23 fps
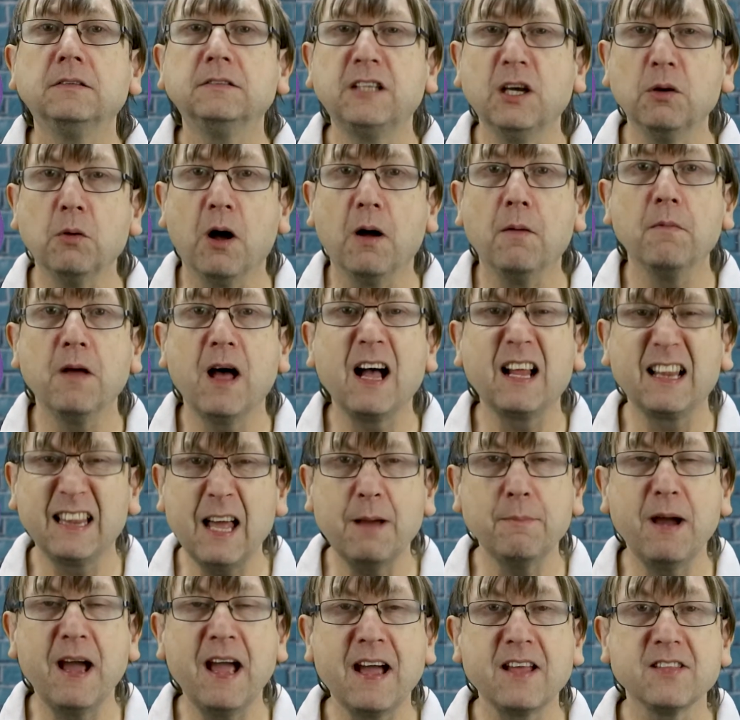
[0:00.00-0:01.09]
Tell what, I'll
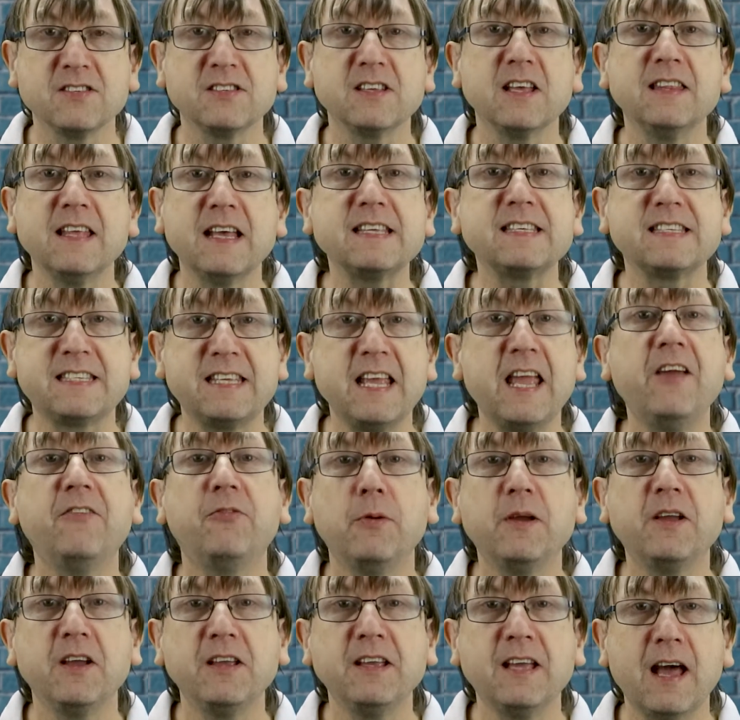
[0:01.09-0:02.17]
clap my hands and let's see if
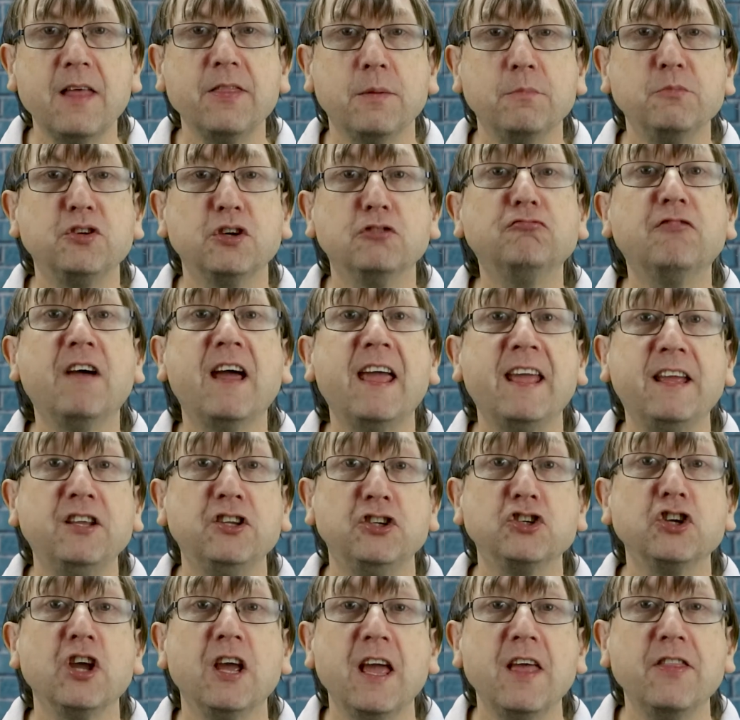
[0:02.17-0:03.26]
we can get them to
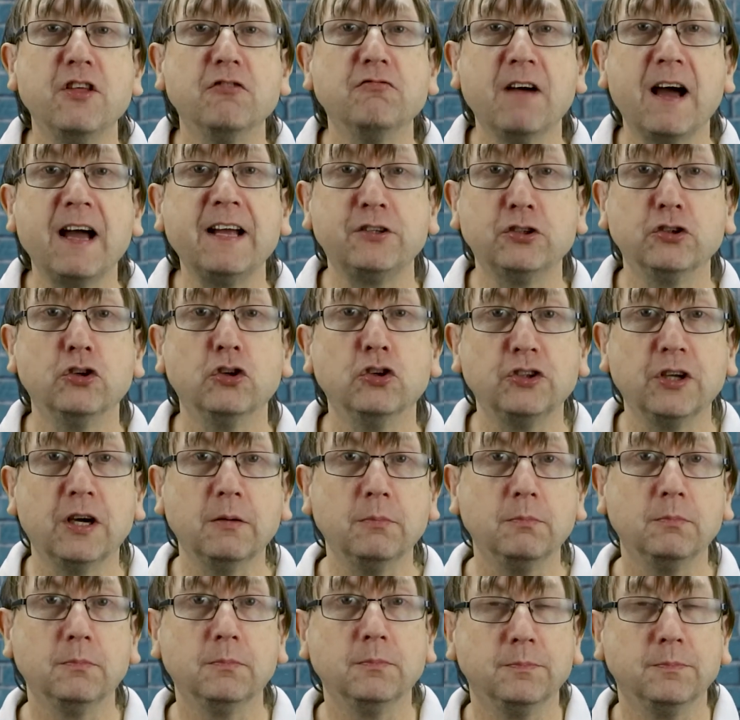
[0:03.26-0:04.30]
arrange in the right order.